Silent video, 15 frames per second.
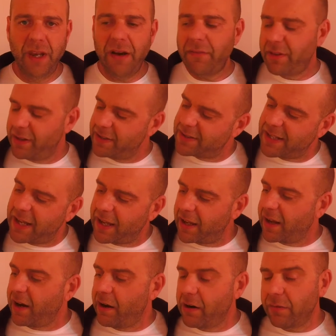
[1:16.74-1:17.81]
Everything's taken
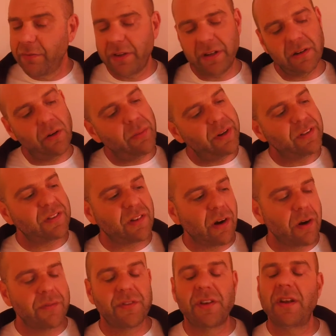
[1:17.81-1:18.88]
care of. Like, nobody
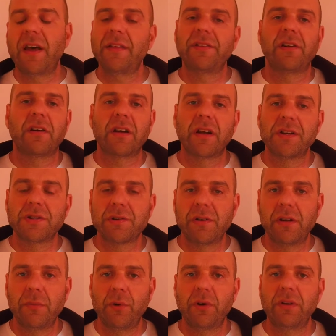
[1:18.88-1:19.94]
starves to death in our country
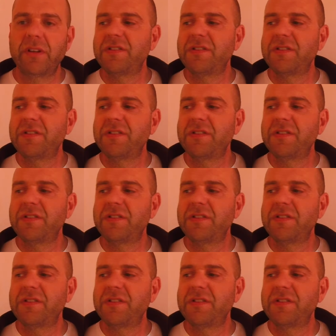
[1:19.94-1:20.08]
anymore.